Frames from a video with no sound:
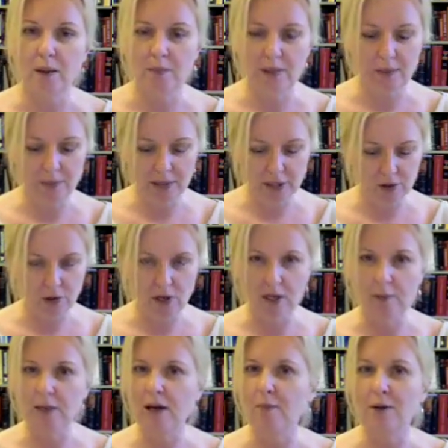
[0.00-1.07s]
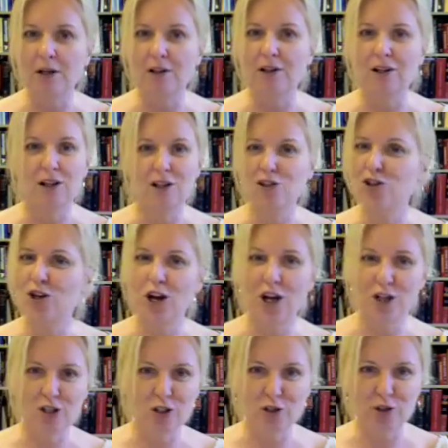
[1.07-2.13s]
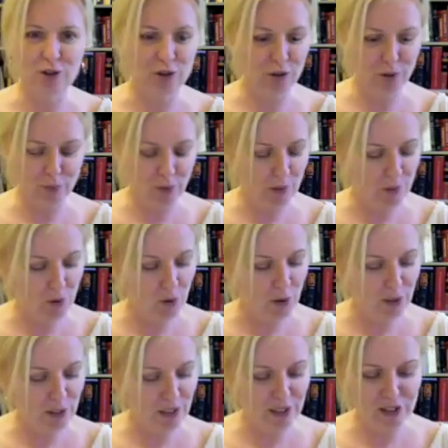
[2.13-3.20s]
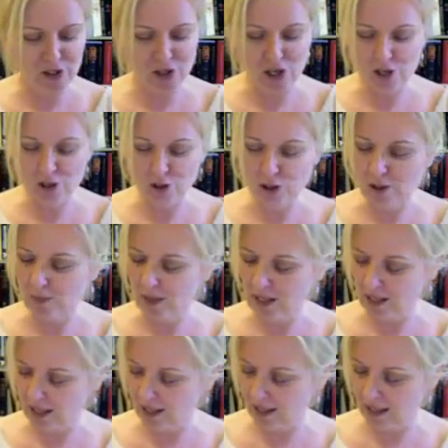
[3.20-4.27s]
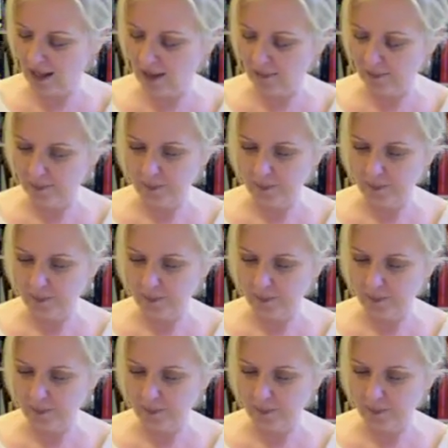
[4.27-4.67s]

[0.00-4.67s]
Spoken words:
maybe try to become a judge or a Supreme Court judge or something like that.